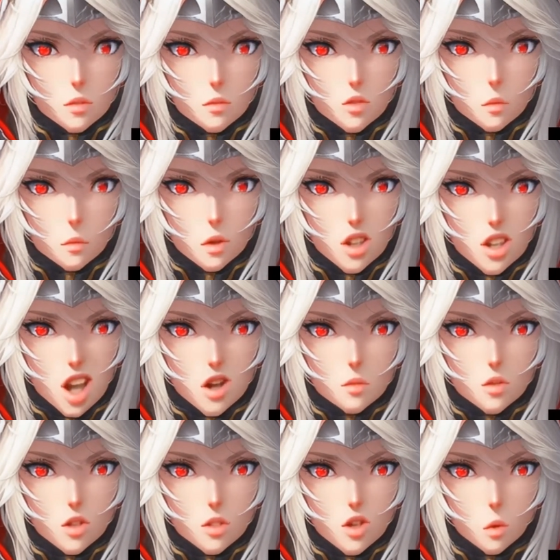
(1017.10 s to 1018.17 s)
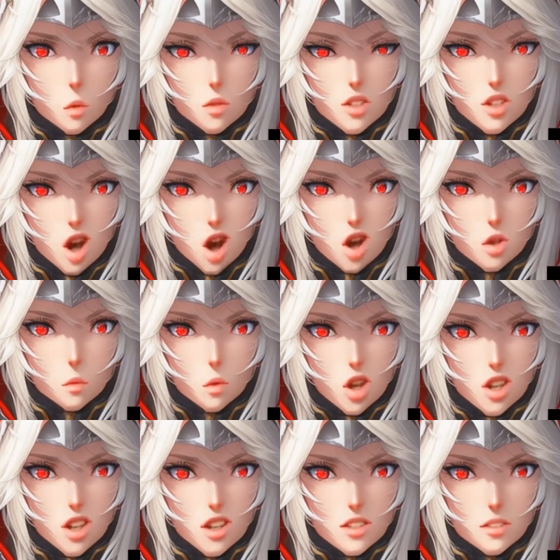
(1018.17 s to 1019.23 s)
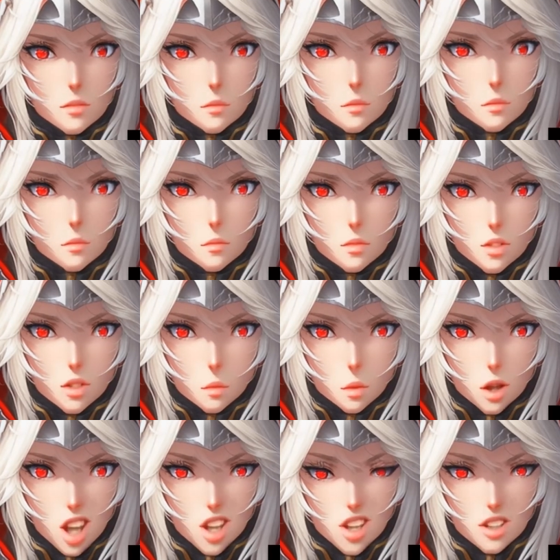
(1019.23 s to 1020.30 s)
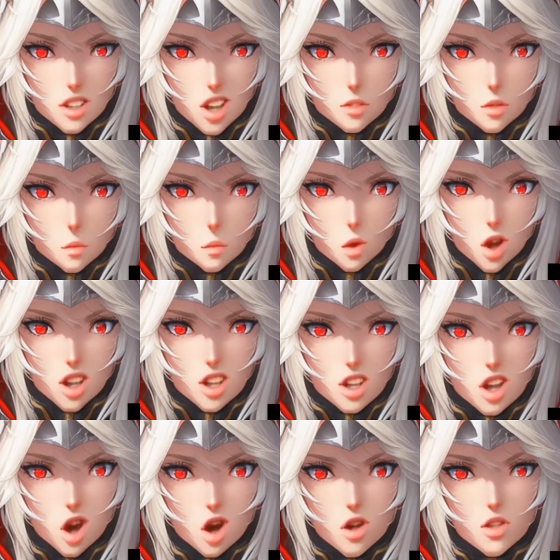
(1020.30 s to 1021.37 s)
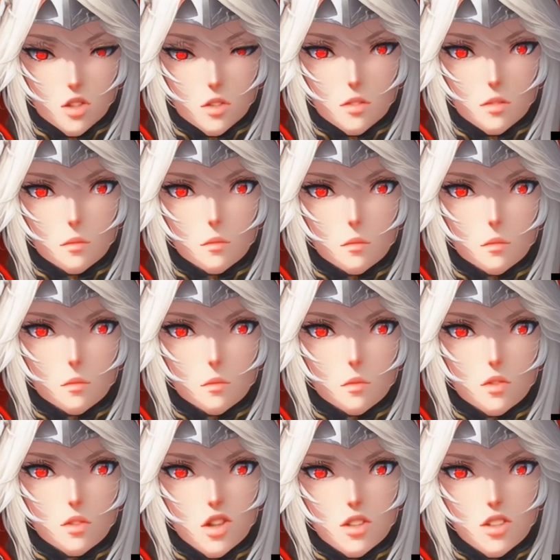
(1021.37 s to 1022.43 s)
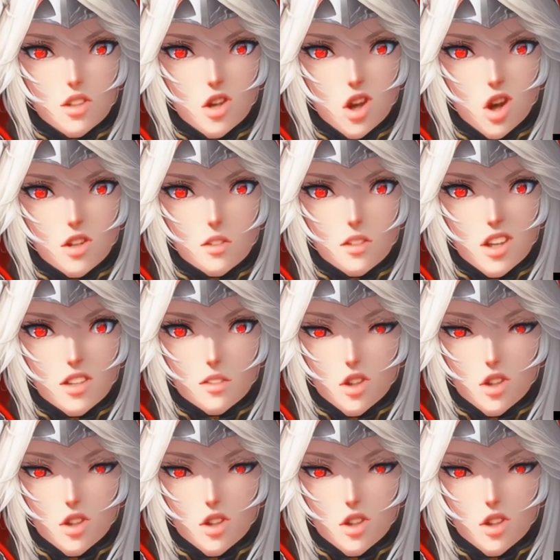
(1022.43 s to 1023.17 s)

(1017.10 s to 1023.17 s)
For me, everything was in heartbreak. The pain of a breaking heart. This loss I